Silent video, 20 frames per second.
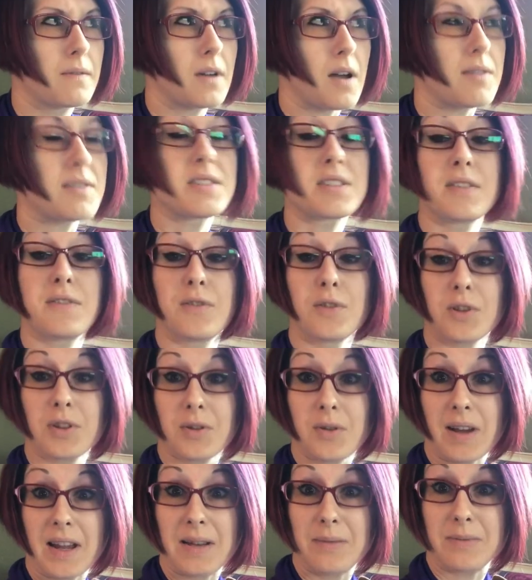I was in the
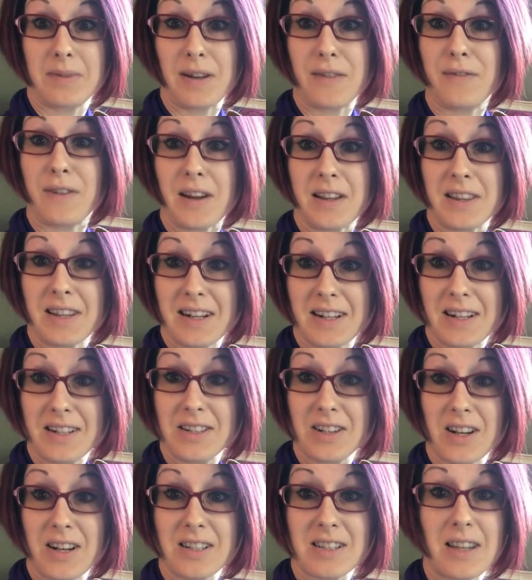fourth grade when I finally got a
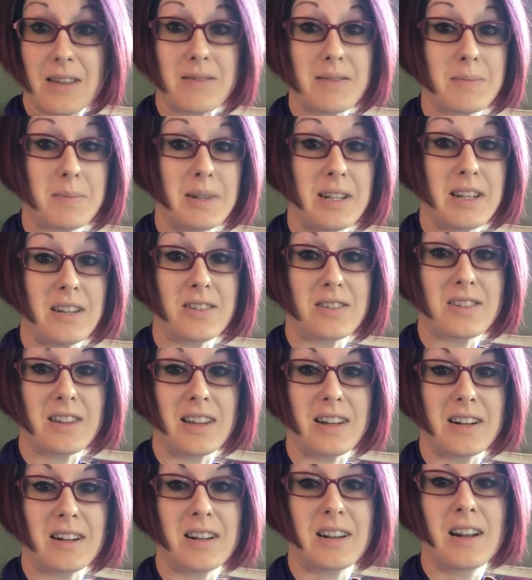dog, so that was many years
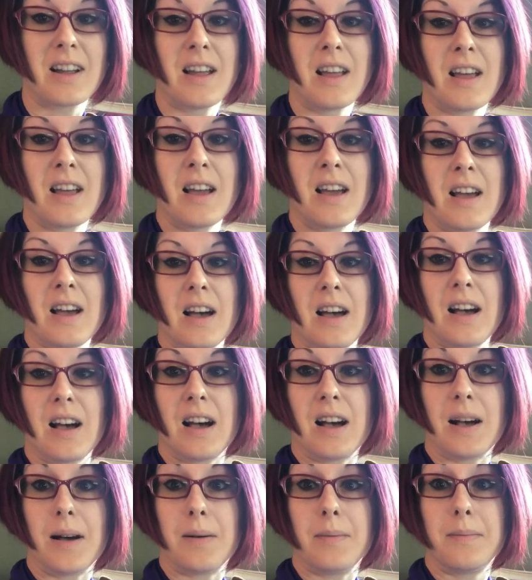later.
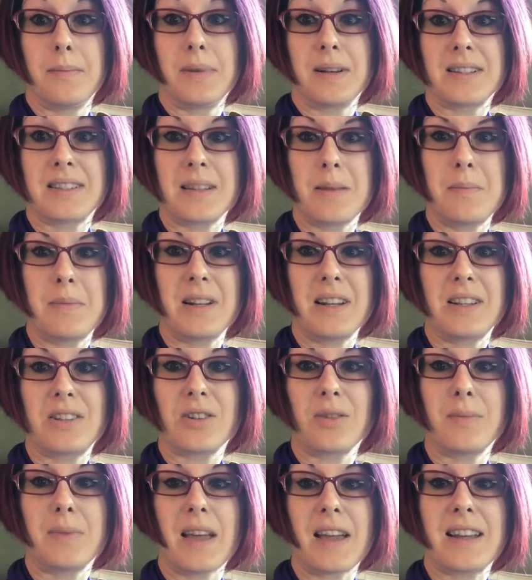Um, but somebody
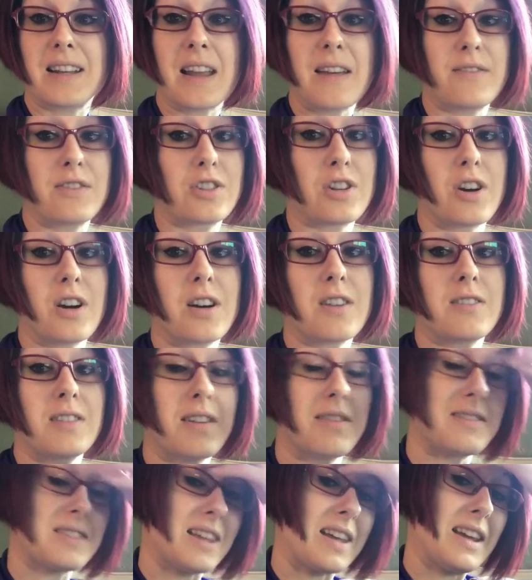told me I could have a dog when
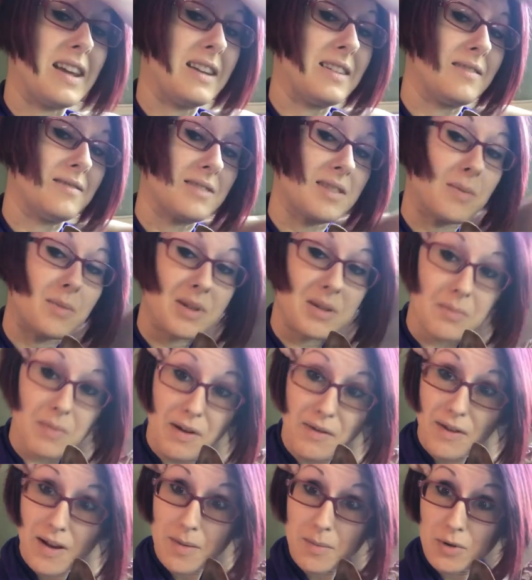I was eight. Someone in
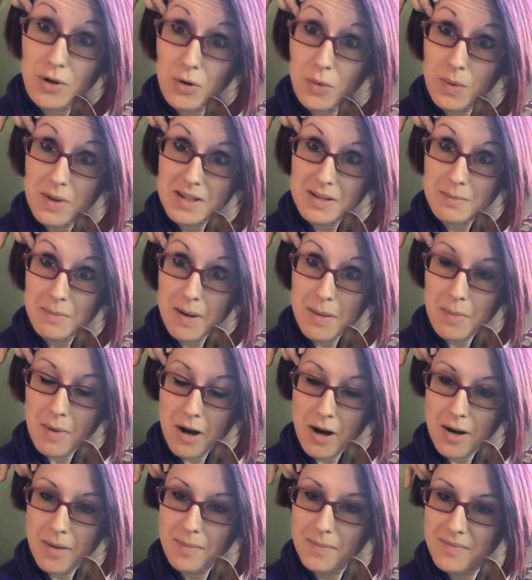my family who wasn't my
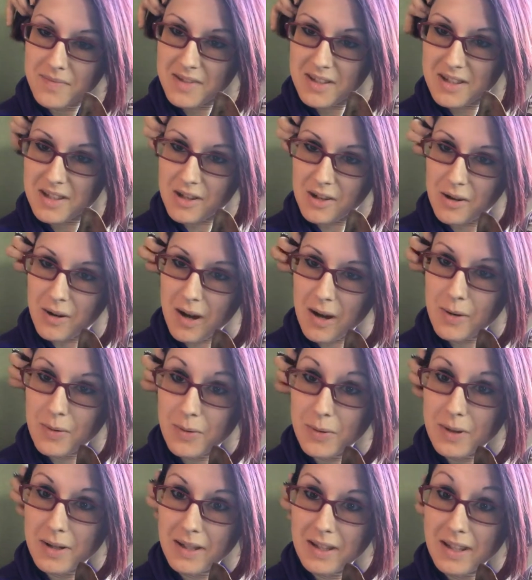mom. So I
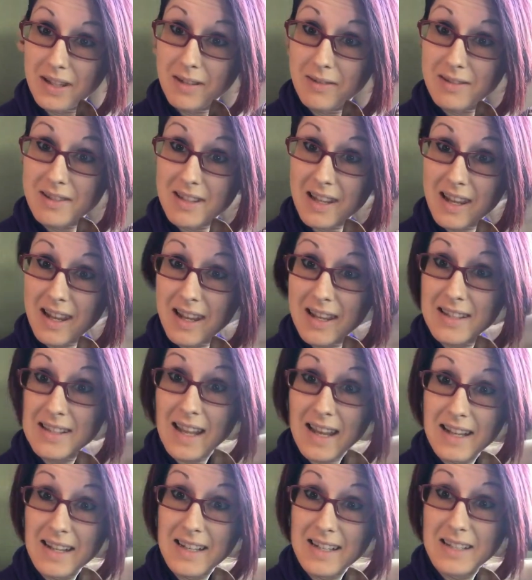really was like
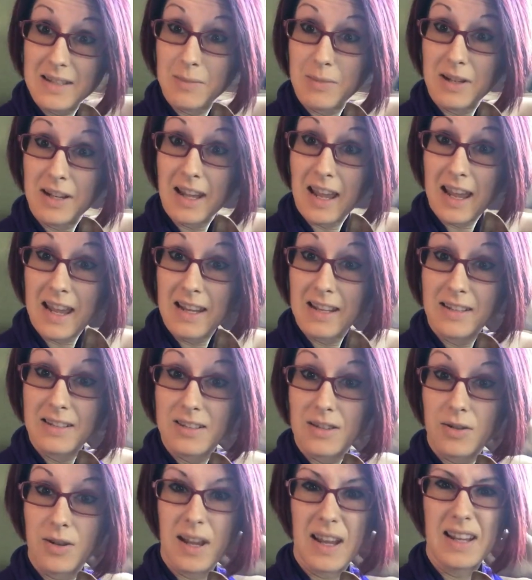excited to being
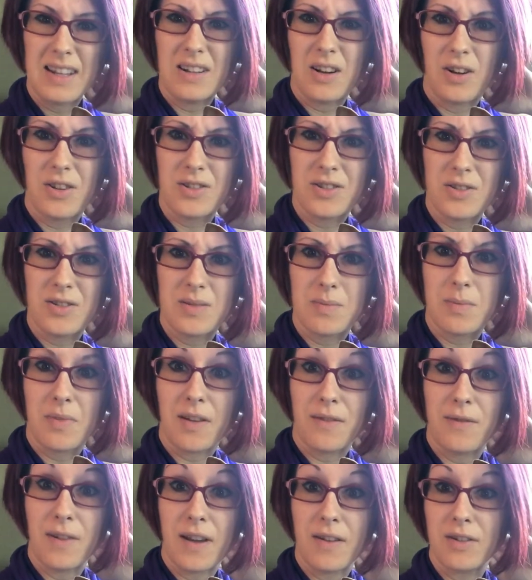eight. So eight also is
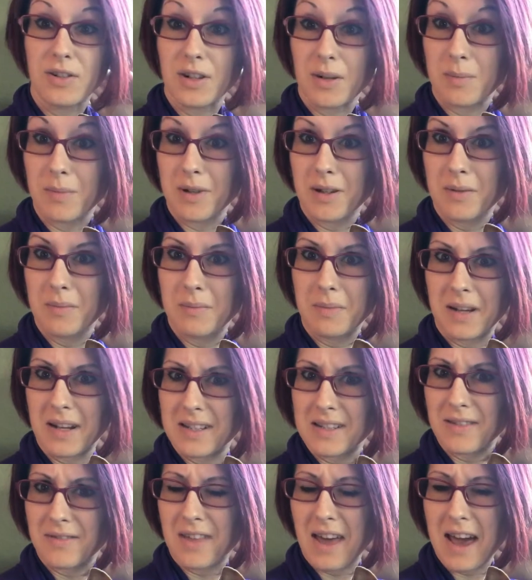my favorite number
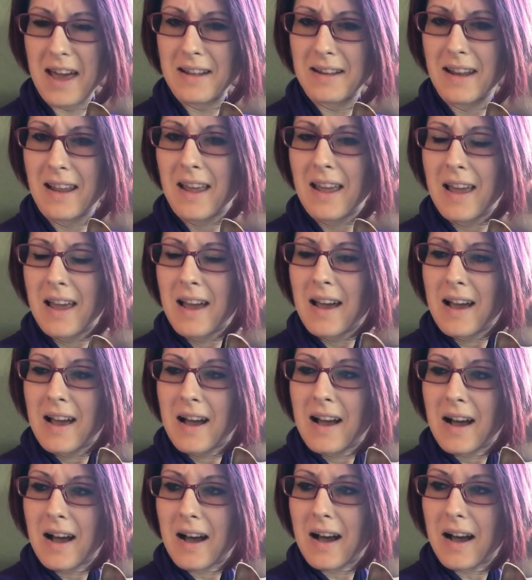because of that.
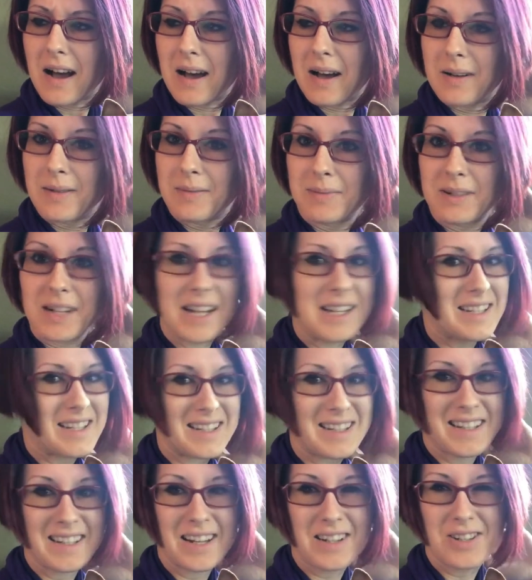Uh, but I
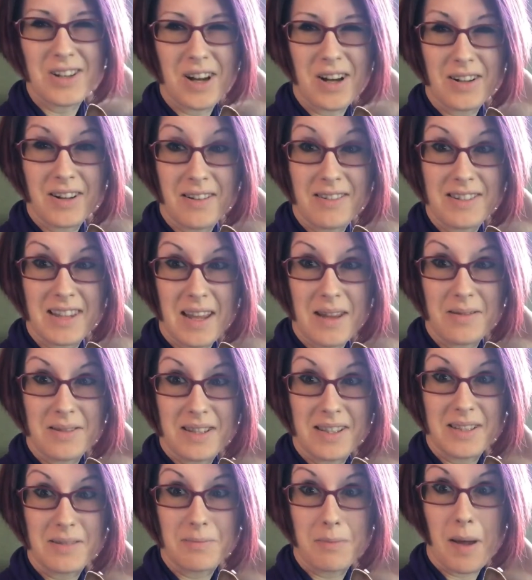didn't get a dog when I was
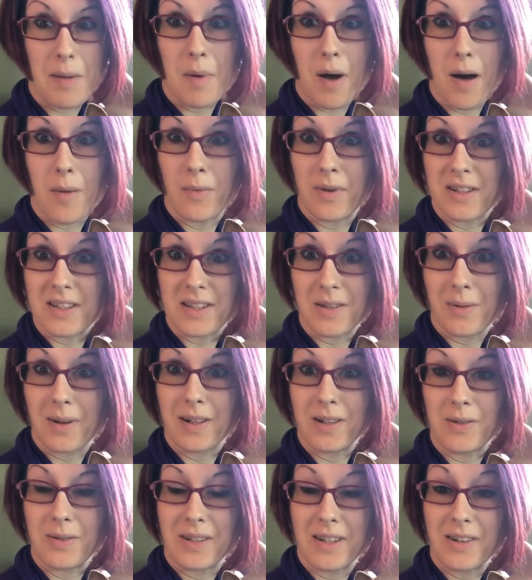eight since my mom wasn't the
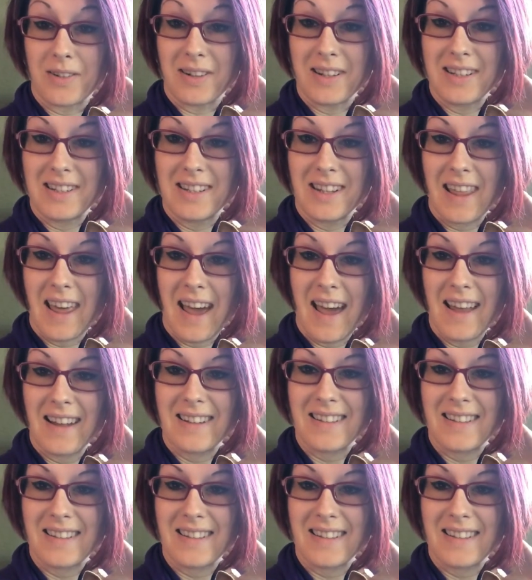one who had agreed to that.